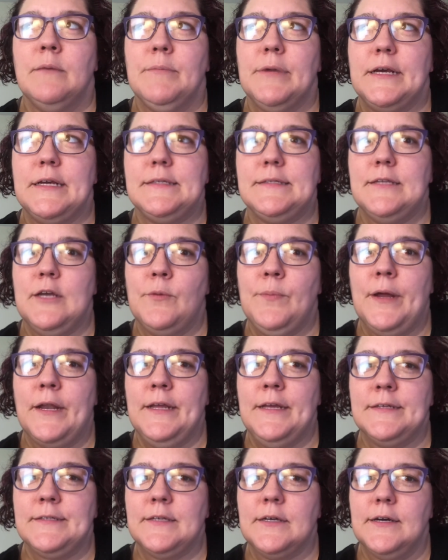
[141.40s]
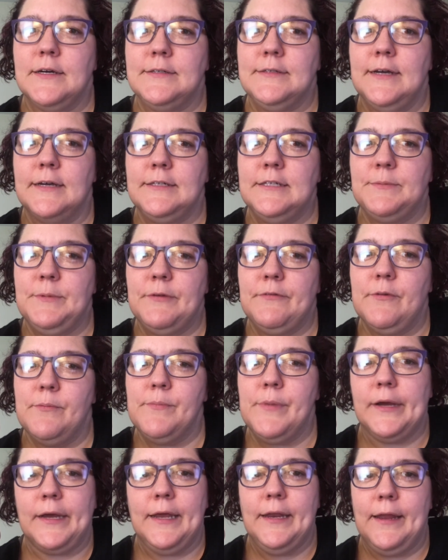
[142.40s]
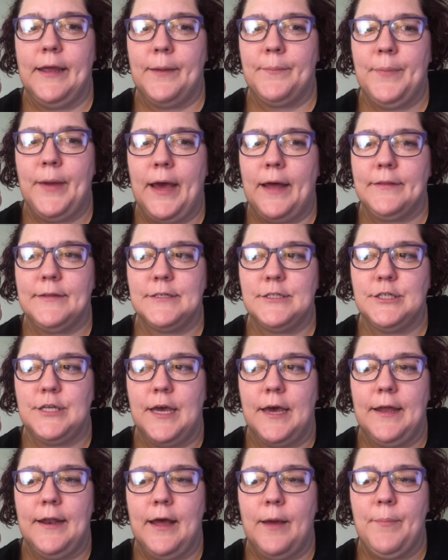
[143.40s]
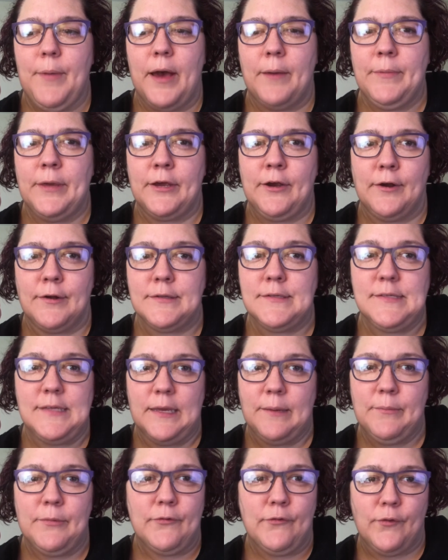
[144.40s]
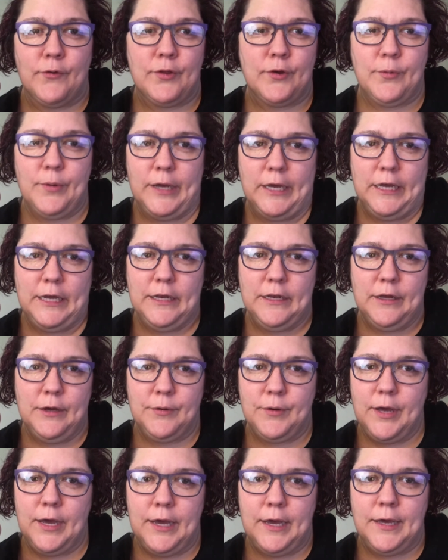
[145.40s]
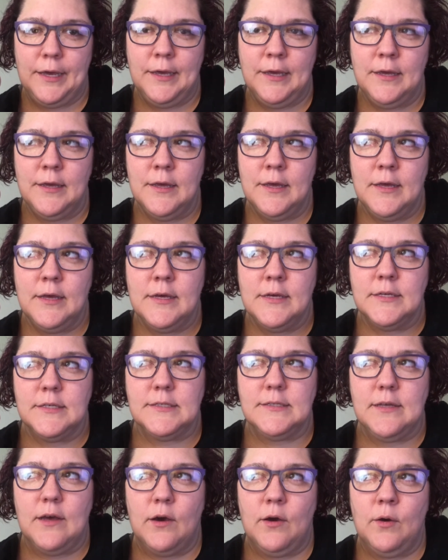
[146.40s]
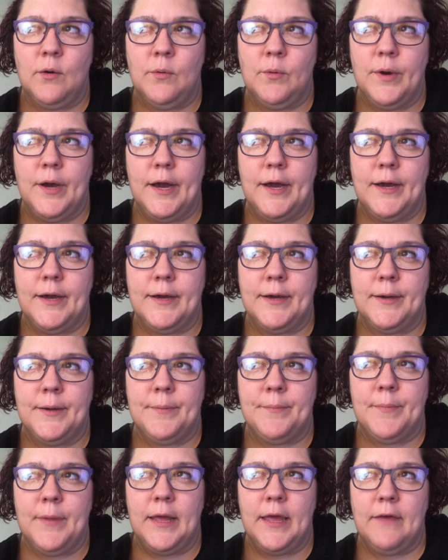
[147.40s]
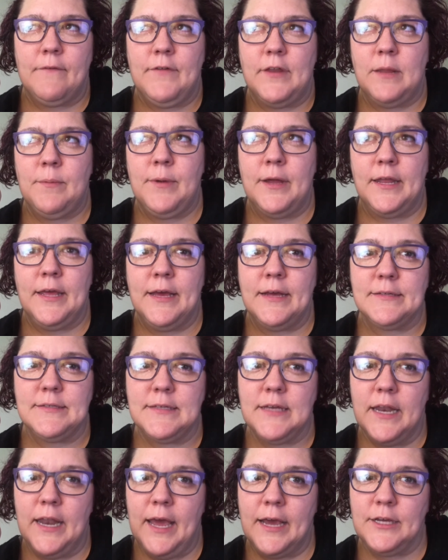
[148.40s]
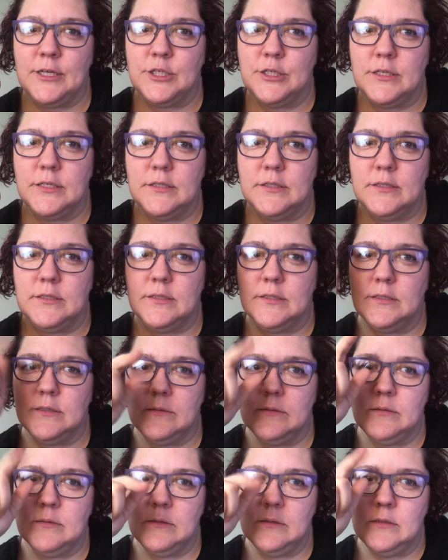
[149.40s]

Because nobody has contacted me from Buckingham Palace yet about me curtsying before the Queen, okay? So, if anybody has connections,